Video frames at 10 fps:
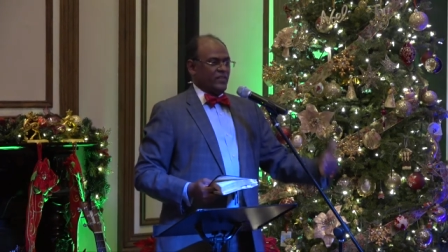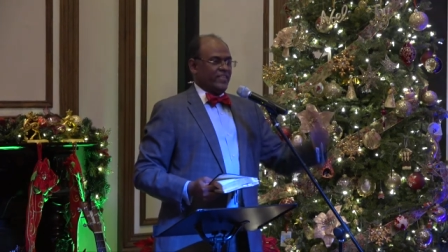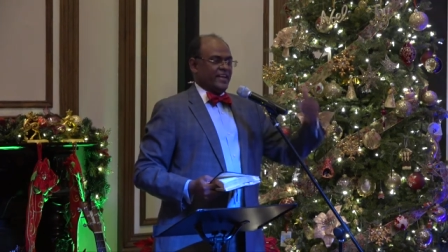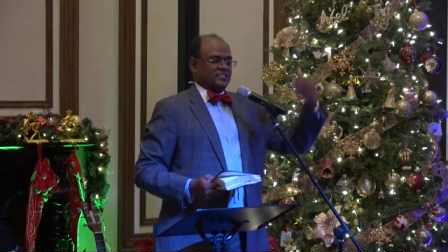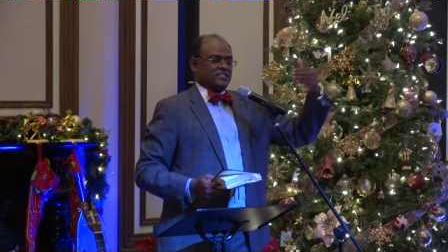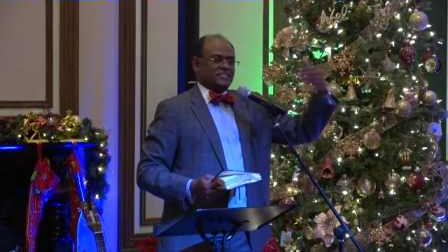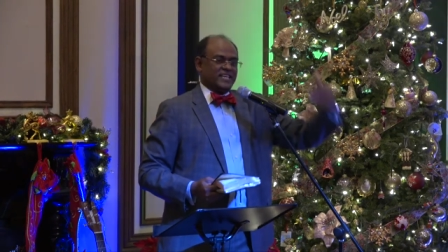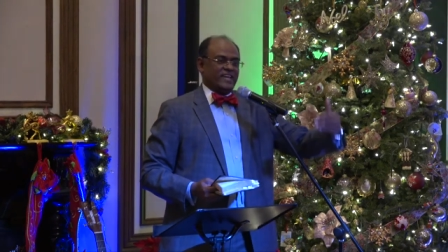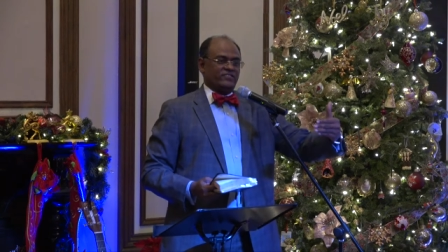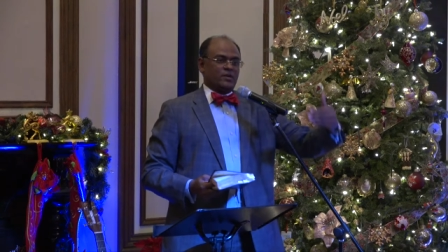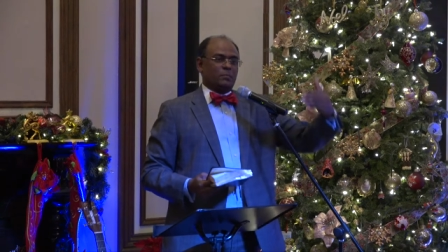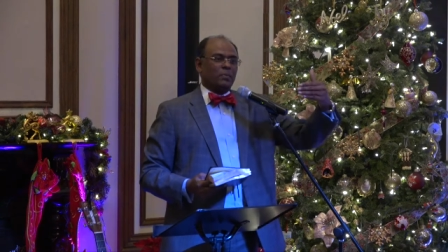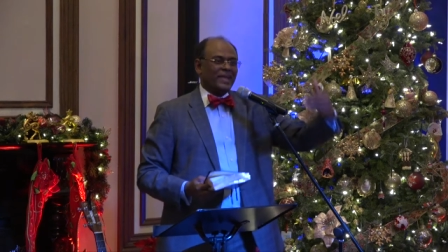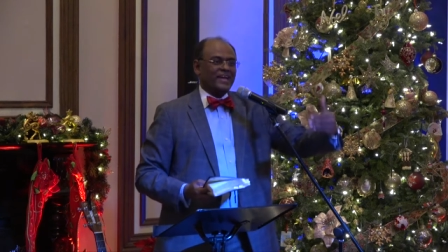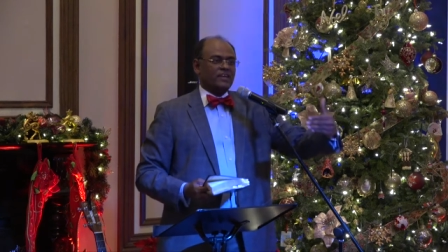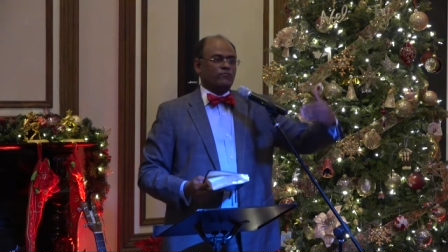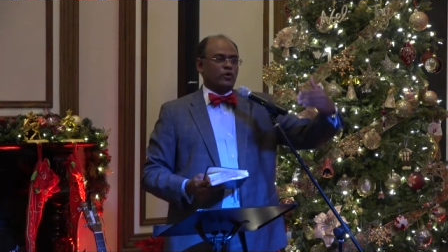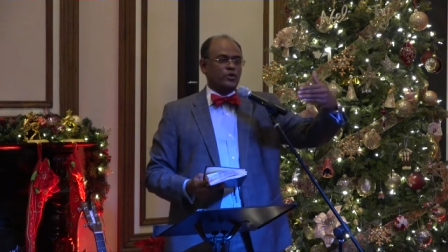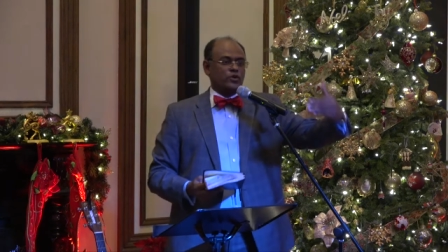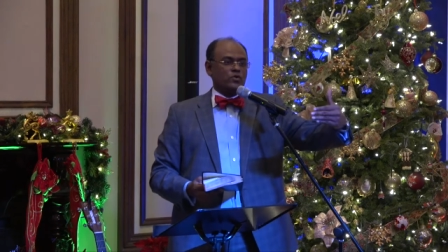There is a Savior pleading for
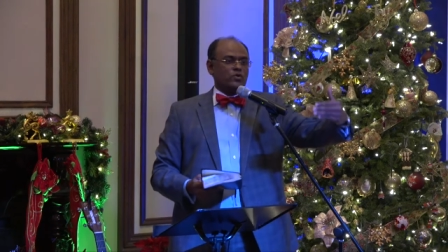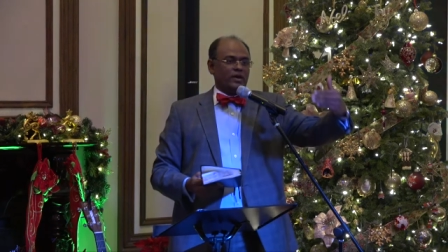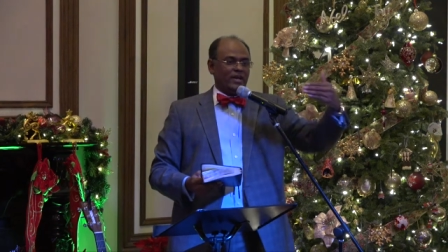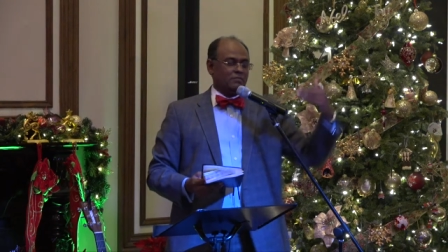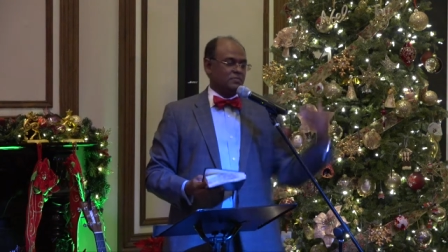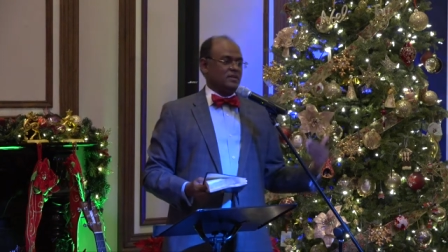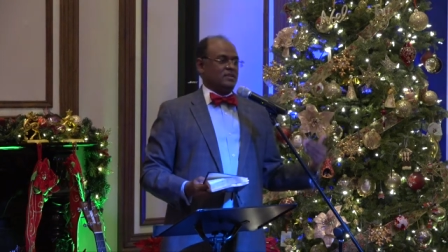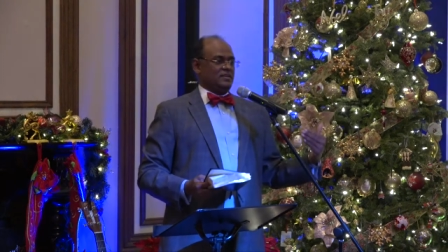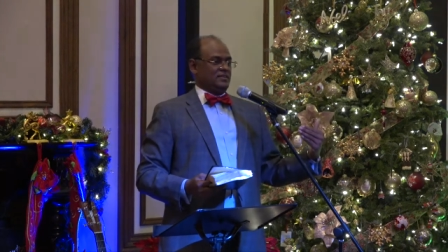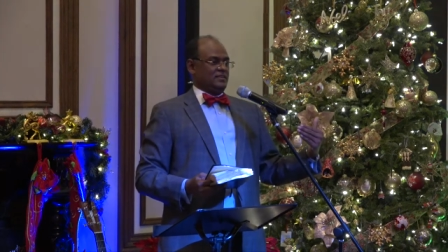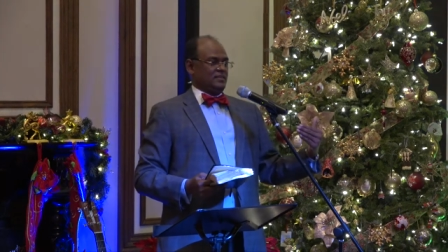you and me,